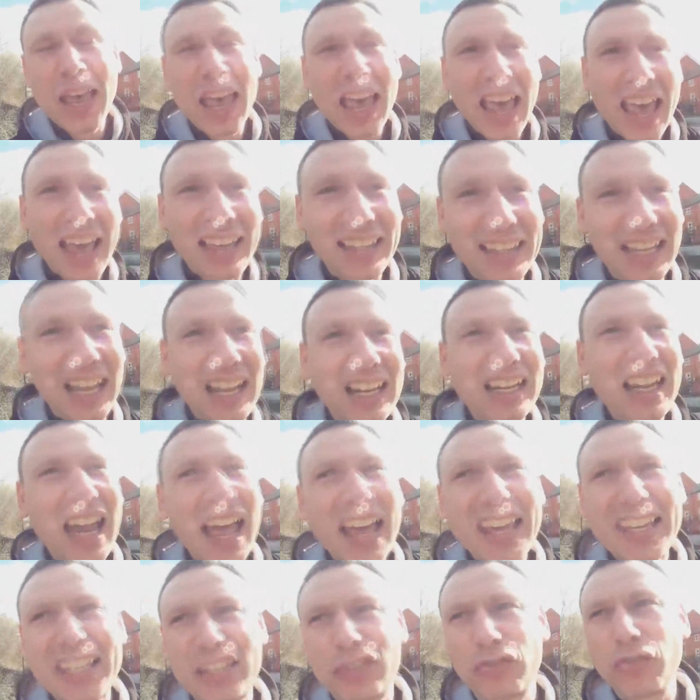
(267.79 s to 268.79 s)
in
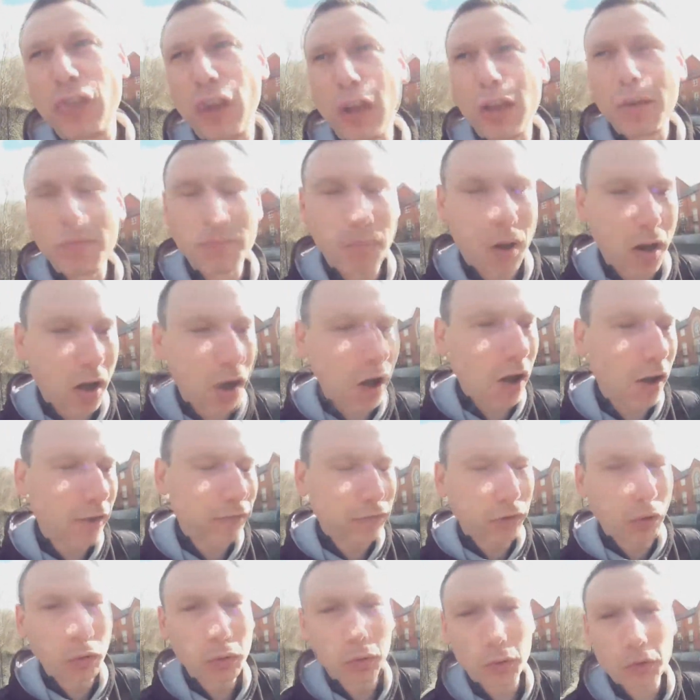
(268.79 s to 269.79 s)
Lightroom or
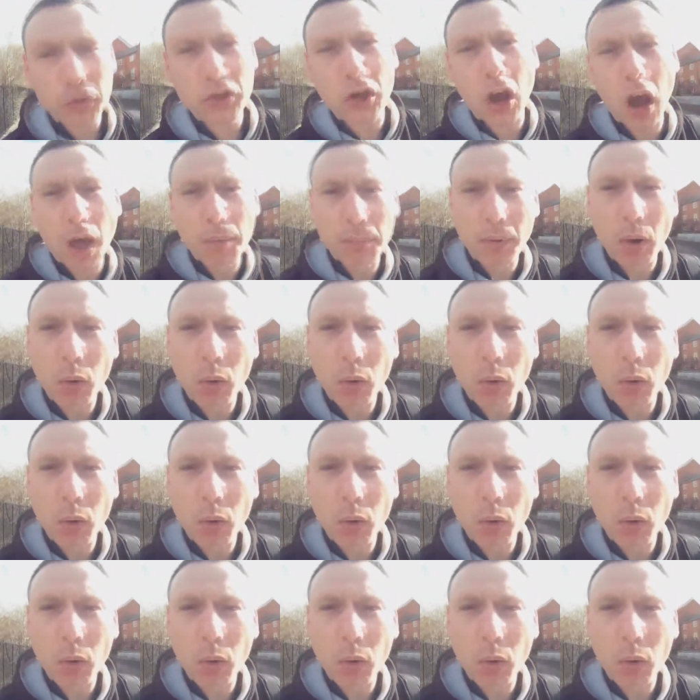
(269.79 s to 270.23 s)
Photoshop